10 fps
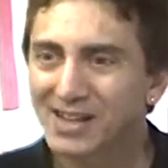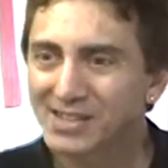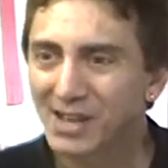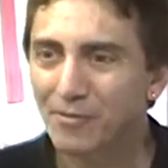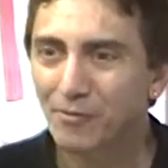
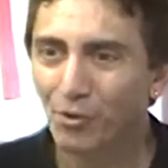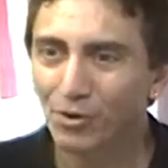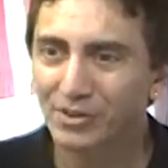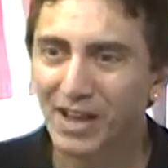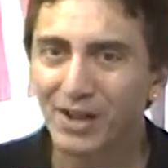as they
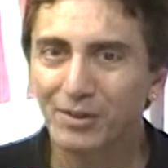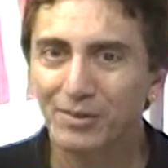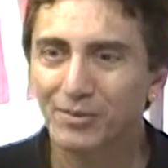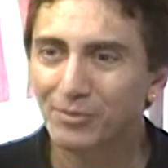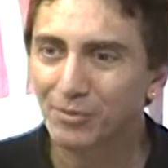fall
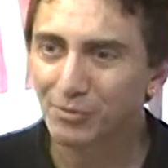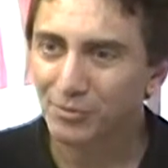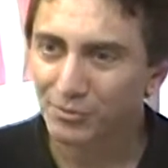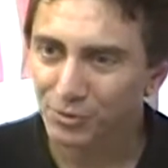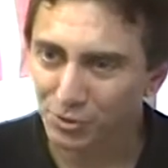down
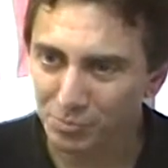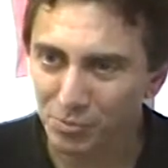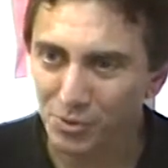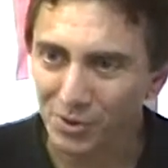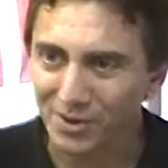to the
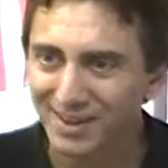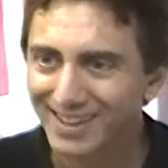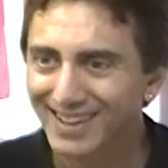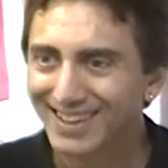poor.